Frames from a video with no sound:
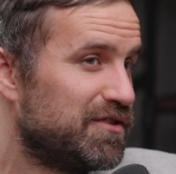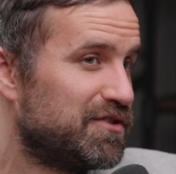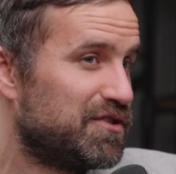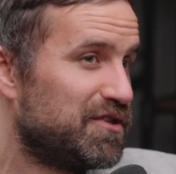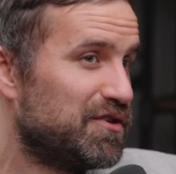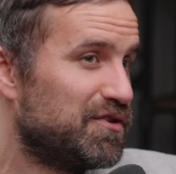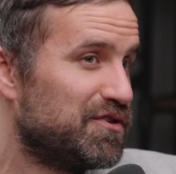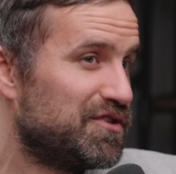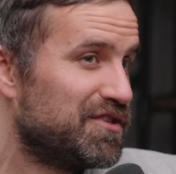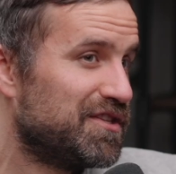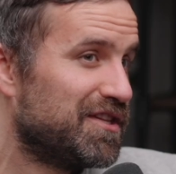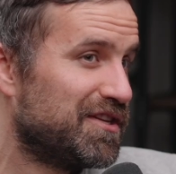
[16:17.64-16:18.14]

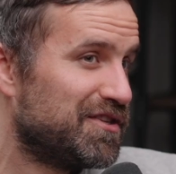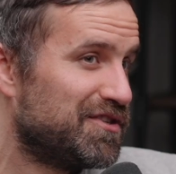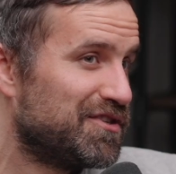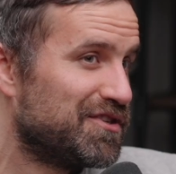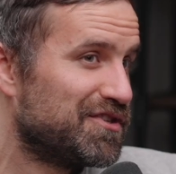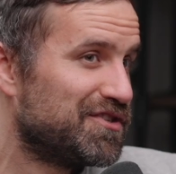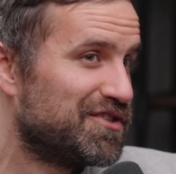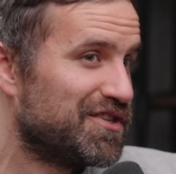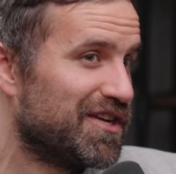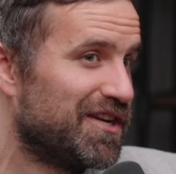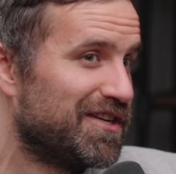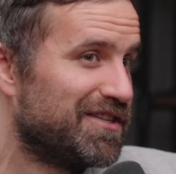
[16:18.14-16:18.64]
institution that
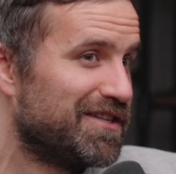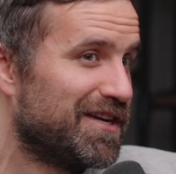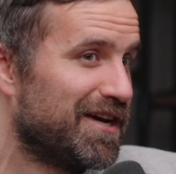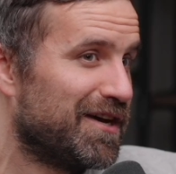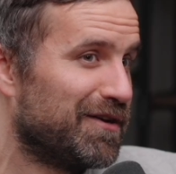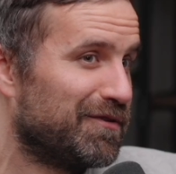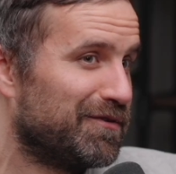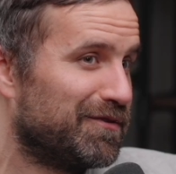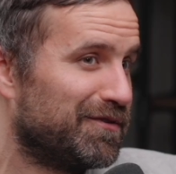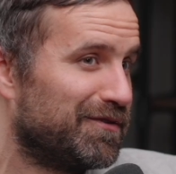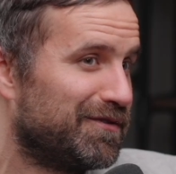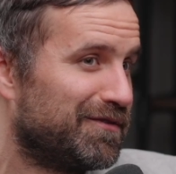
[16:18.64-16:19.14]
just shut
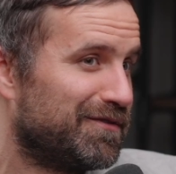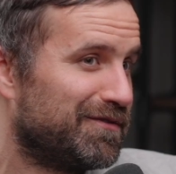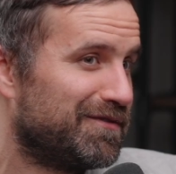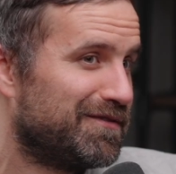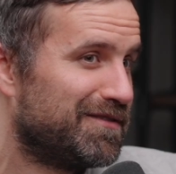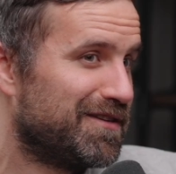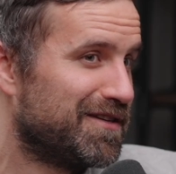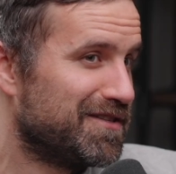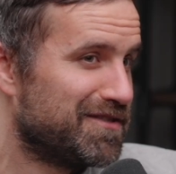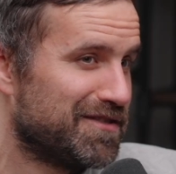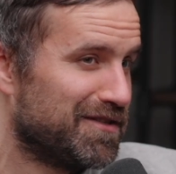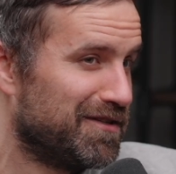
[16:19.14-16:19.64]
down
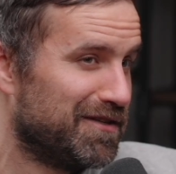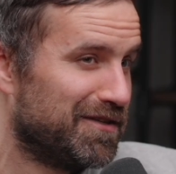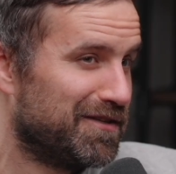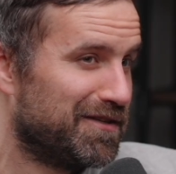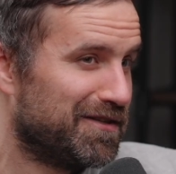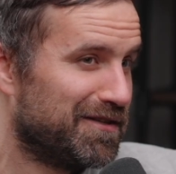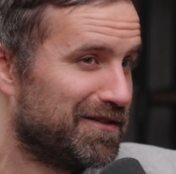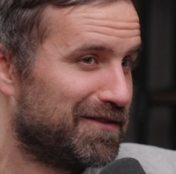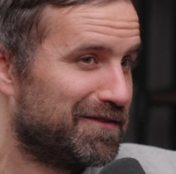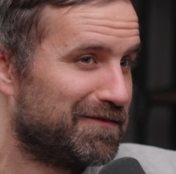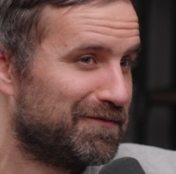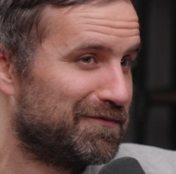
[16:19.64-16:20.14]
doesn't look
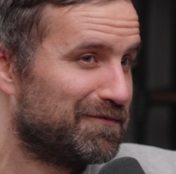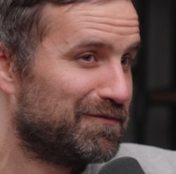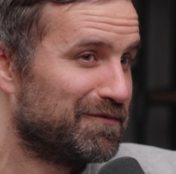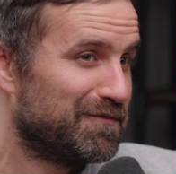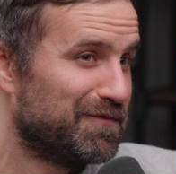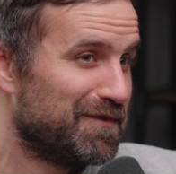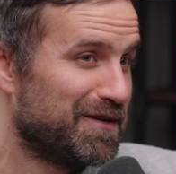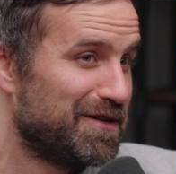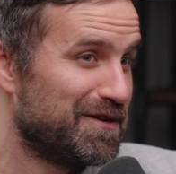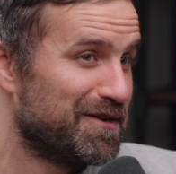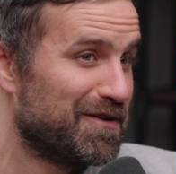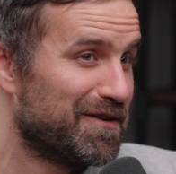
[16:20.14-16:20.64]
good
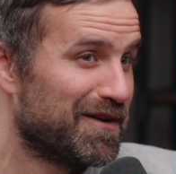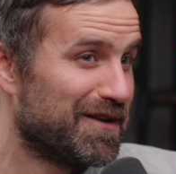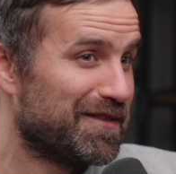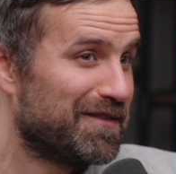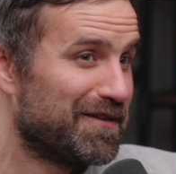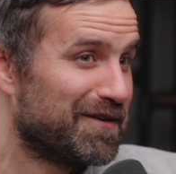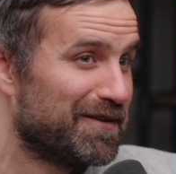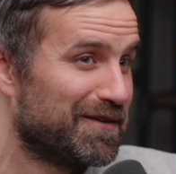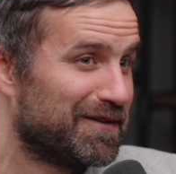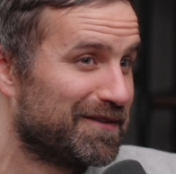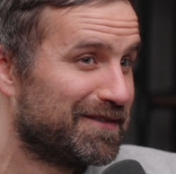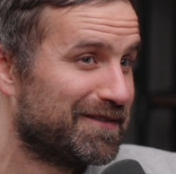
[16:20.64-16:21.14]
when you go out
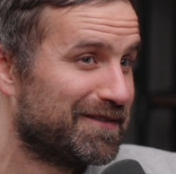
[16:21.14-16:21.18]
there.